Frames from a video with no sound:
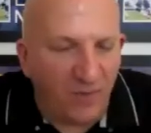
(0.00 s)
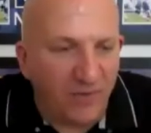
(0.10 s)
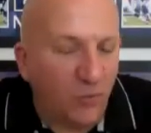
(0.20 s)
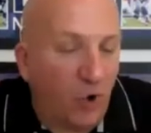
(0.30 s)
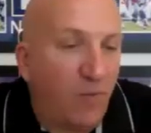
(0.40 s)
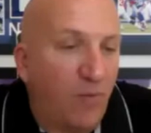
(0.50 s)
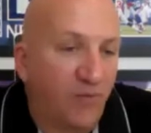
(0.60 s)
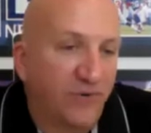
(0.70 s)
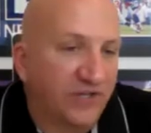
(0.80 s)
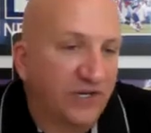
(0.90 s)
I mean, Walmart
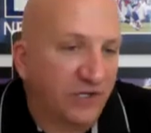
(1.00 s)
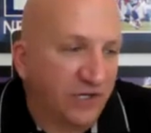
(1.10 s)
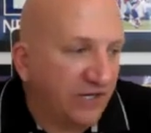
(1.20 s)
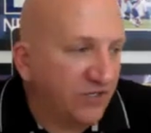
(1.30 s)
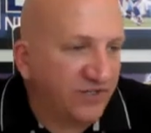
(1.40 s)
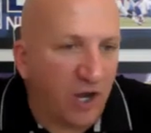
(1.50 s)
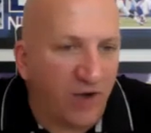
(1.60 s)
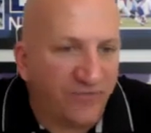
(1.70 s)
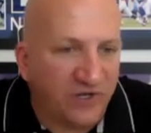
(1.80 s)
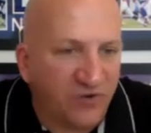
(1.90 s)
particularly. I just got
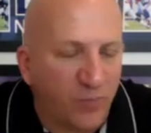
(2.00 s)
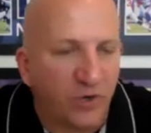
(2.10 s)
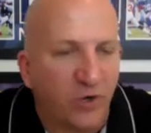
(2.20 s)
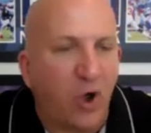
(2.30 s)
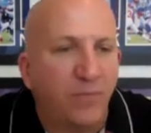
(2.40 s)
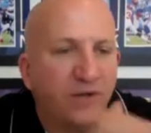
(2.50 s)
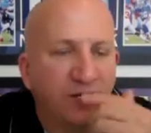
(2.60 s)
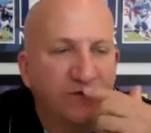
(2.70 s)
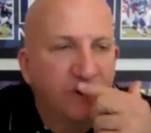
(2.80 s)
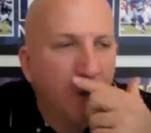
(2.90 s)
off these open call
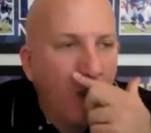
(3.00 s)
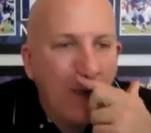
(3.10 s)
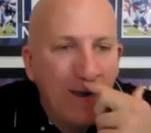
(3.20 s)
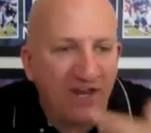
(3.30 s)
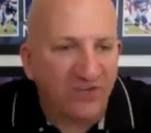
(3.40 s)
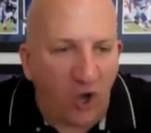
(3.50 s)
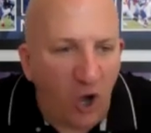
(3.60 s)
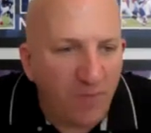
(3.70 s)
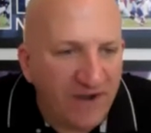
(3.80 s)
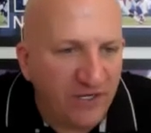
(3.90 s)
meetings, and it's
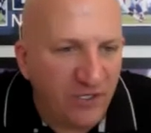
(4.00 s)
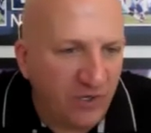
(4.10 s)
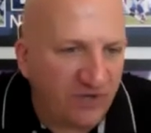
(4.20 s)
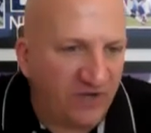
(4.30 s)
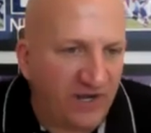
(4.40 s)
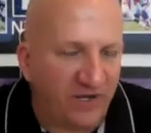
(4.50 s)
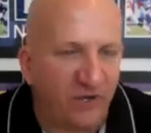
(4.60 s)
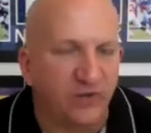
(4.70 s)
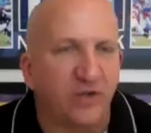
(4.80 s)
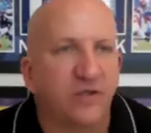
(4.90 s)
all made in the USA.
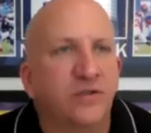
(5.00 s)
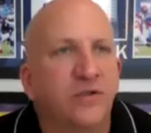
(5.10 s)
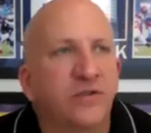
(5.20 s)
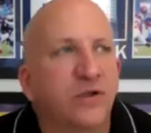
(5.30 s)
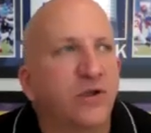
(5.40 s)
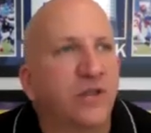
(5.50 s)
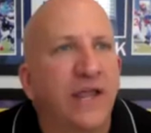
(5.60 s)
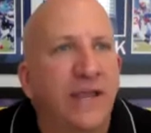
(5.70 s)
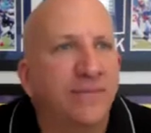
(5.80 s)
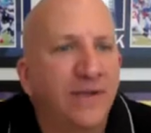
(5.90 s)
Their
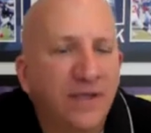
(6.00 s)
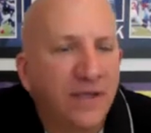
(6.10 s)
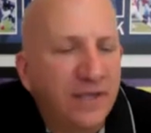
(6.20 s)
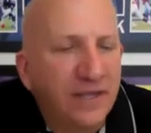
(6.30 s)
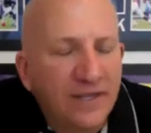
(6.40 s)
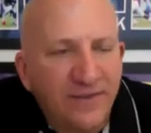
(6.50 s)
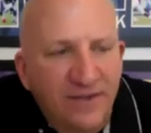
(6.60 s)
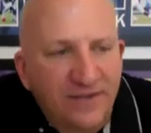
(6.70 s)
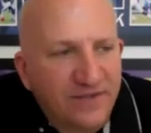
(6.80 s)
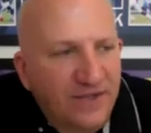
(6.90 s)
claim
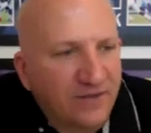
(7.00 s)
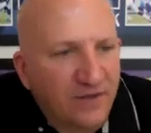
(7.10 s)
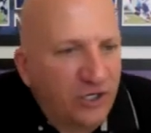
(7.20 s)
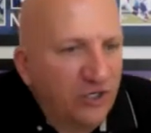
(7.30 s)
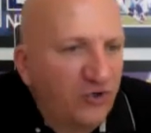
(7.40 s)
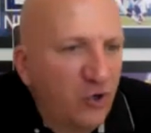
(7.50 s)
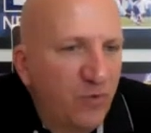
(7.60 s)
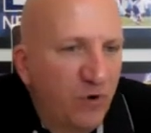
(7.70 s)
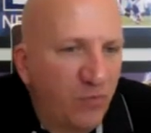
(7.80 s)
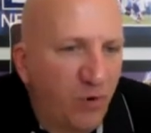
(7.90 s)
that a
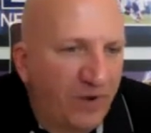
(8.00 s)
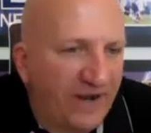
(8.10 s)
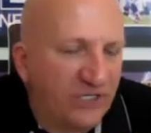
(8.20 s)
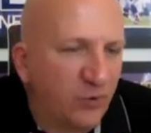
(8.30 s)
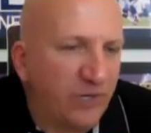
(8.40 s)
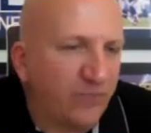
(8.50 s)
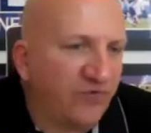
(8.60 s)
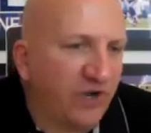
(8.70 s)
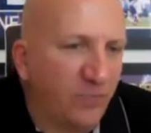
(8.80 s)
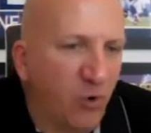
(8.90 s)
consumer will pay
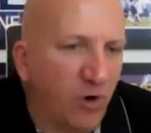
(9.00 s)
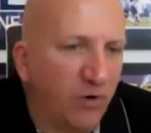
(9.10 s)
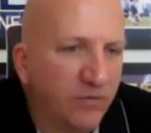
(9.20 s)
20% more.